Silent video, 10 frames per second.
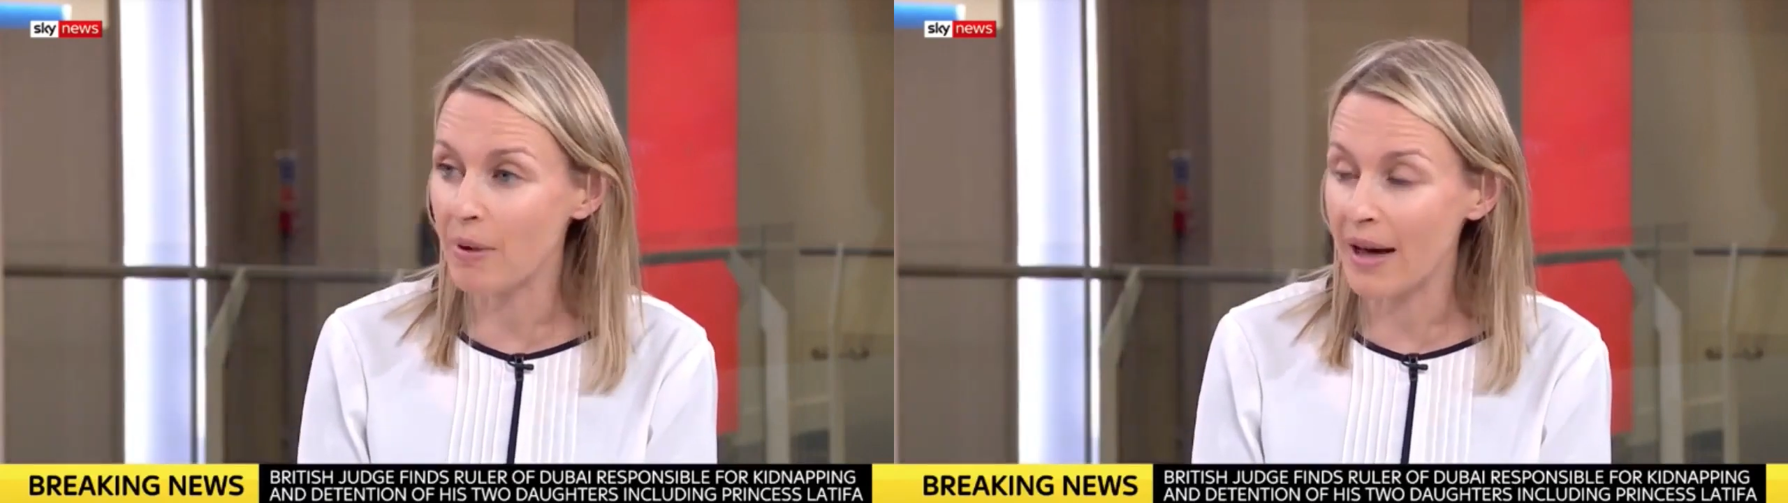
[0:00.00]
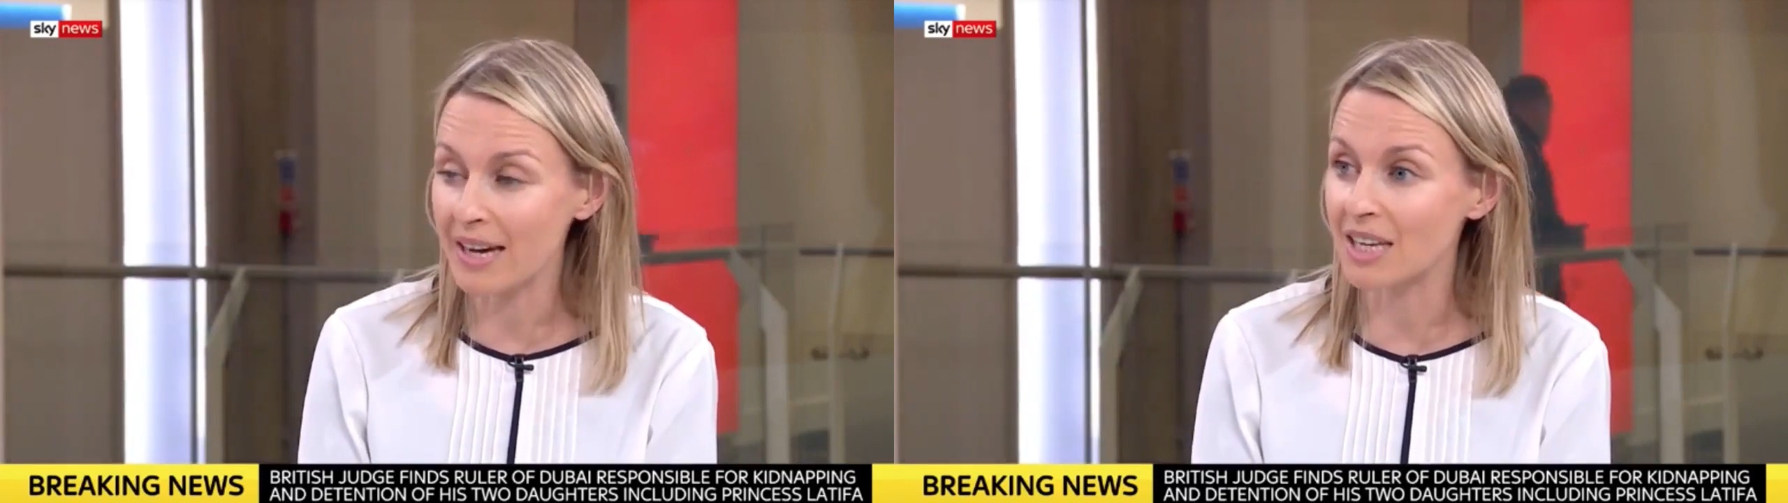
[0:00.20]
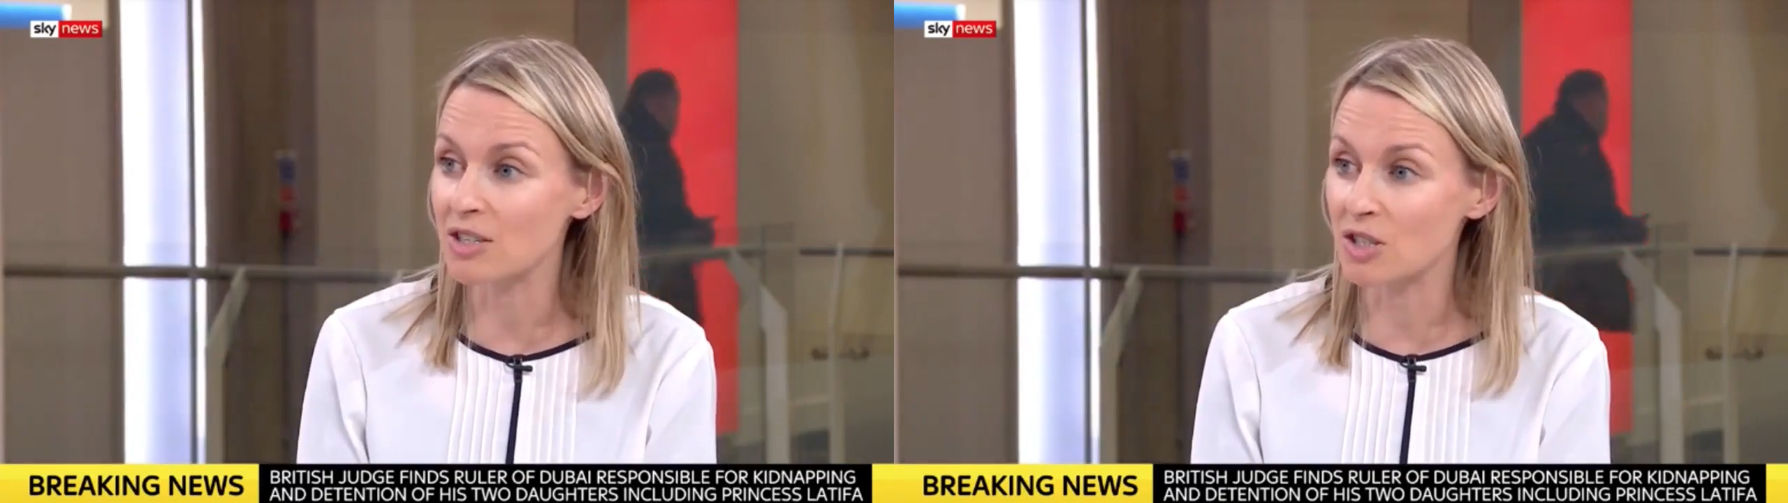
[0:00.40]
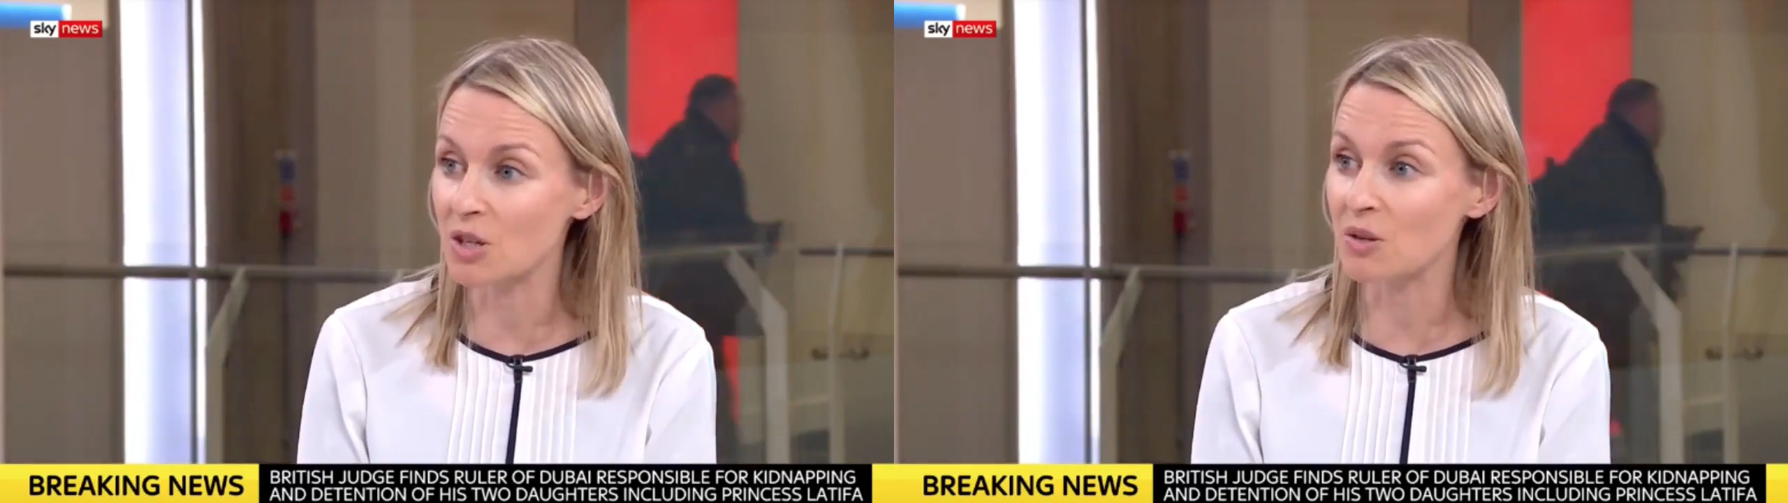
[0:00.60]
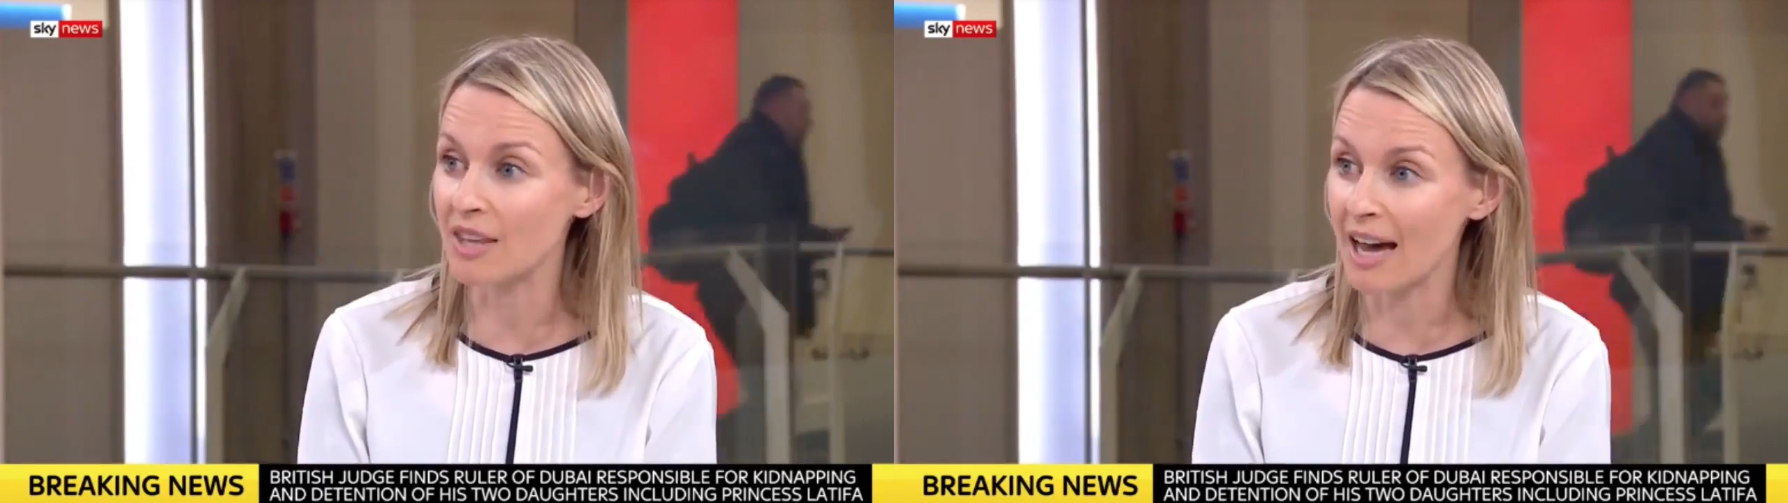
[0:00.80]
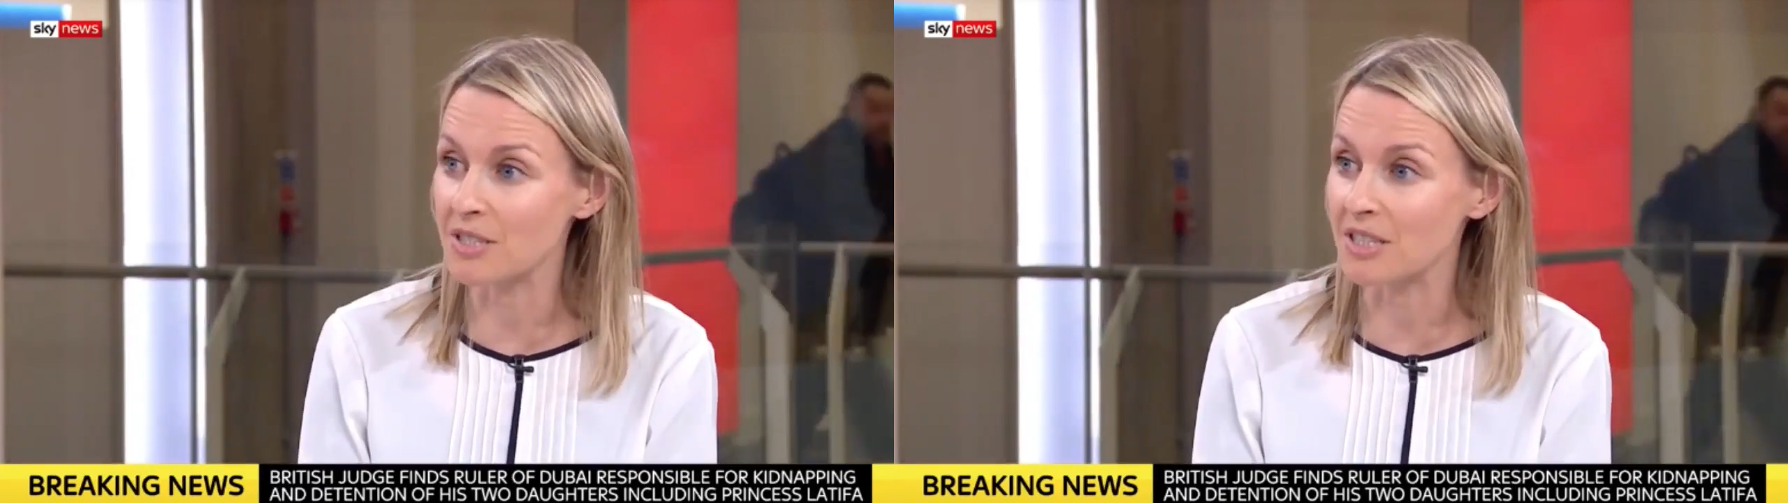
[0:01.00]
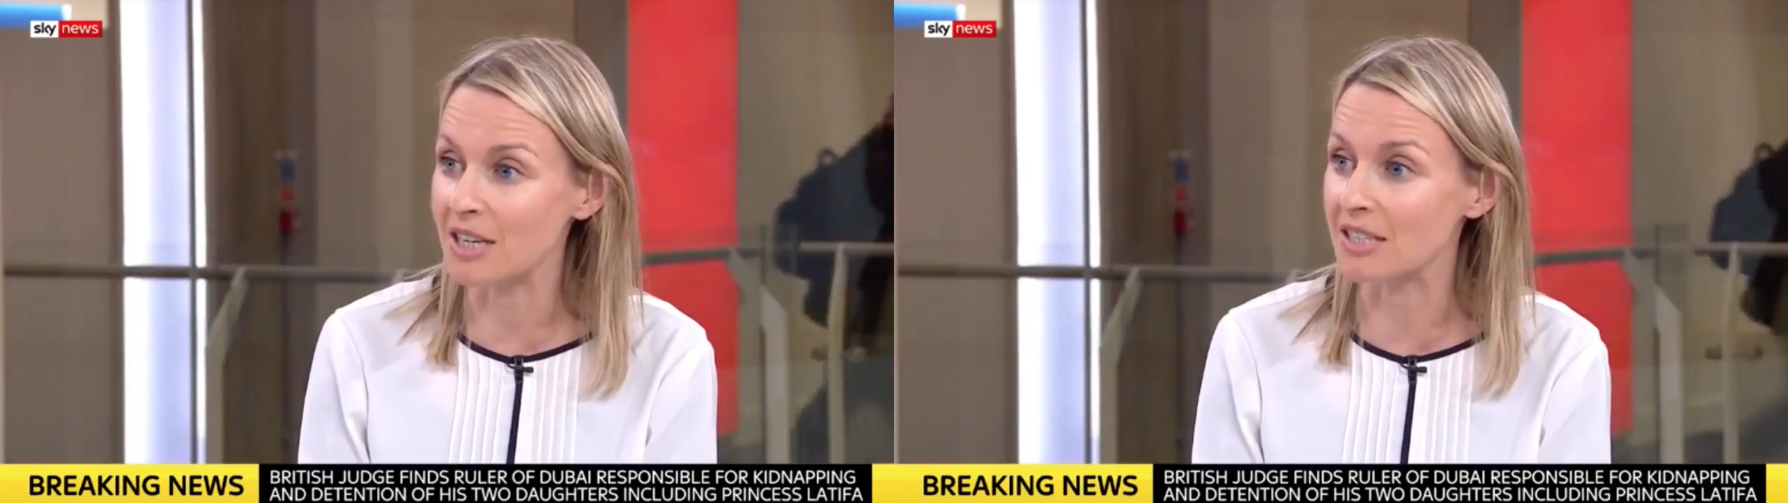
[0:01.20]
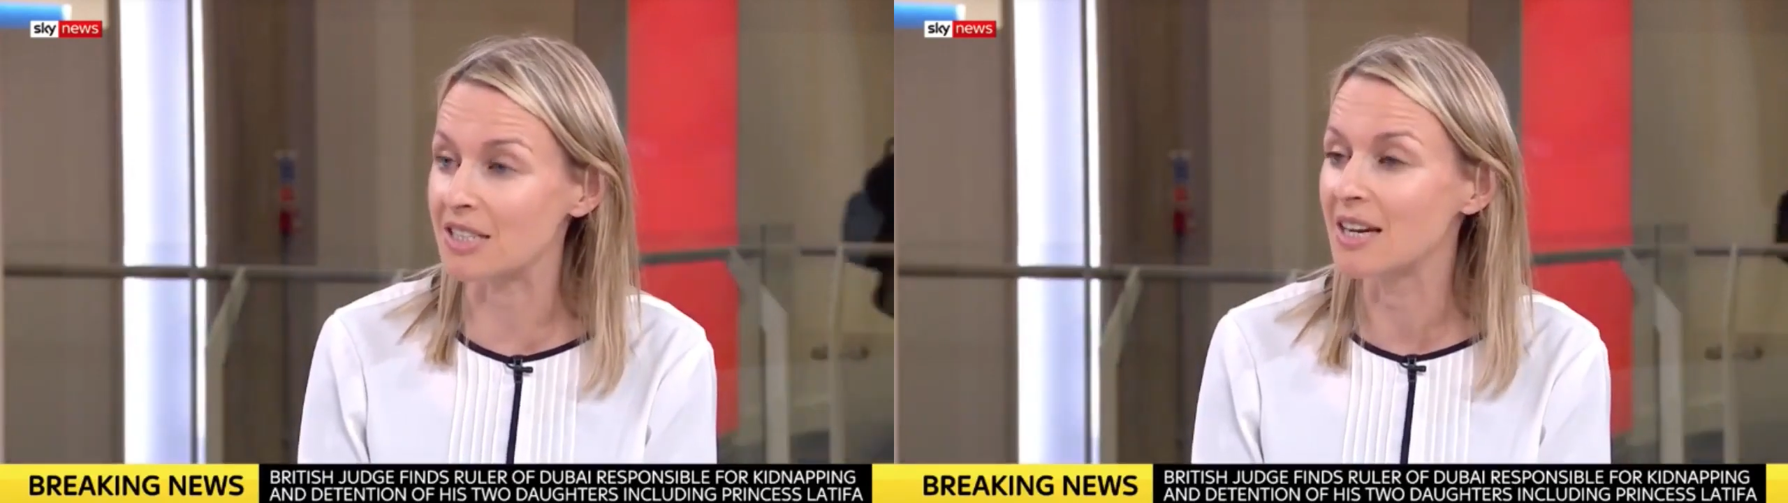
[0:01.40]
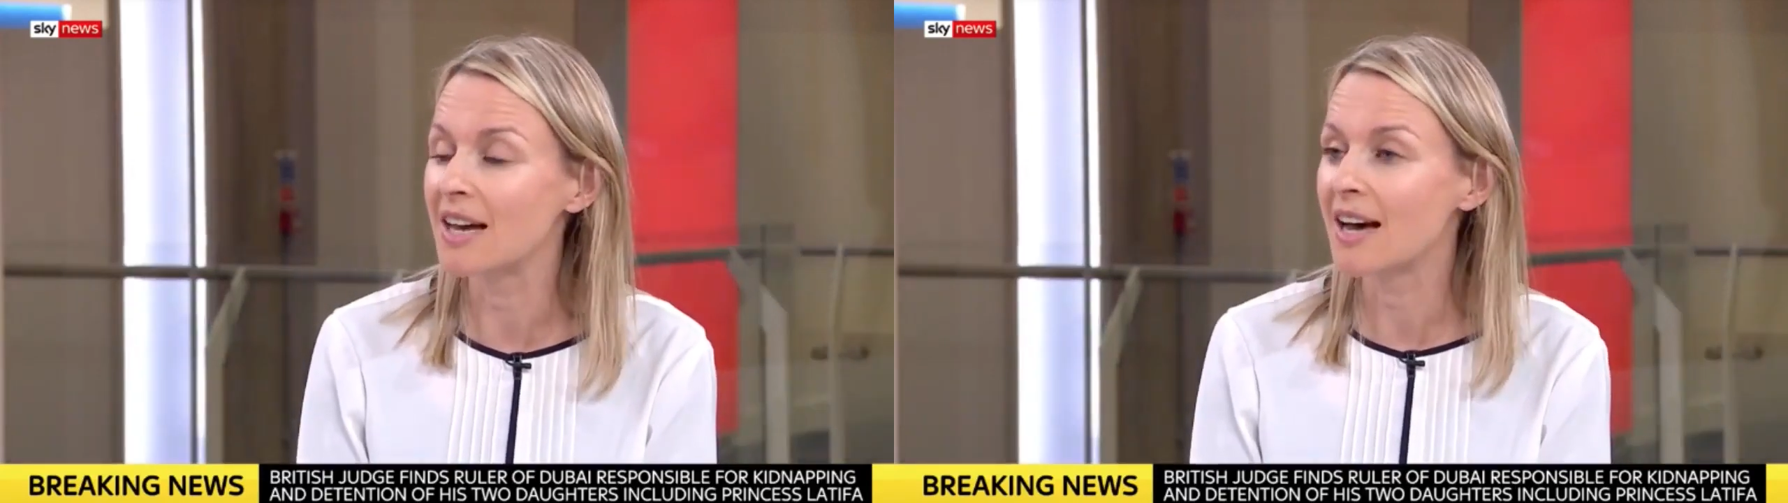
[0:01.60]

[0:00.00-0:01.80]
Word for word: back in 2000.